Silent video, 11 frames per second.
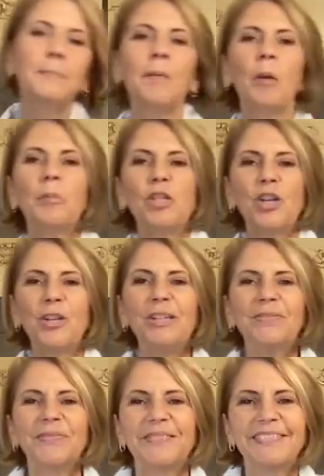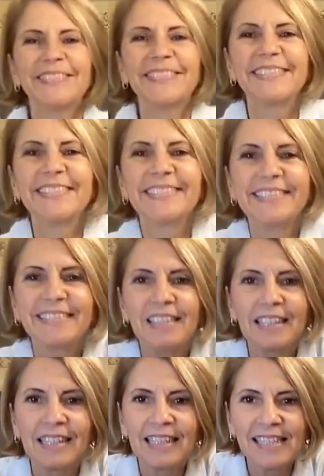Let me show you.
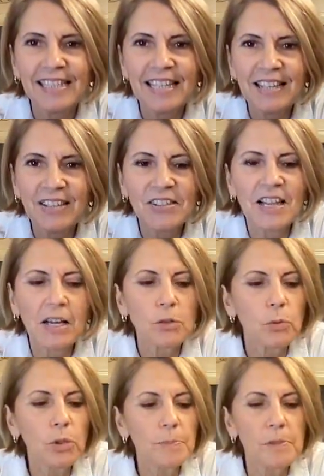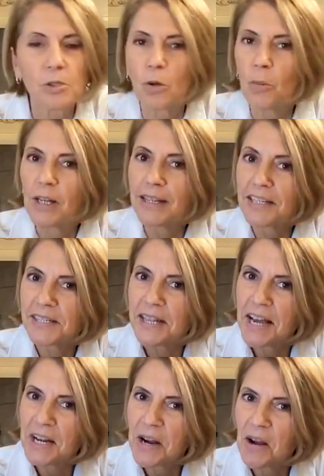You see those lines? Whoops, don't want that
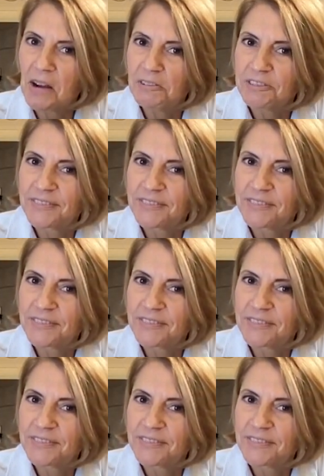sliding off.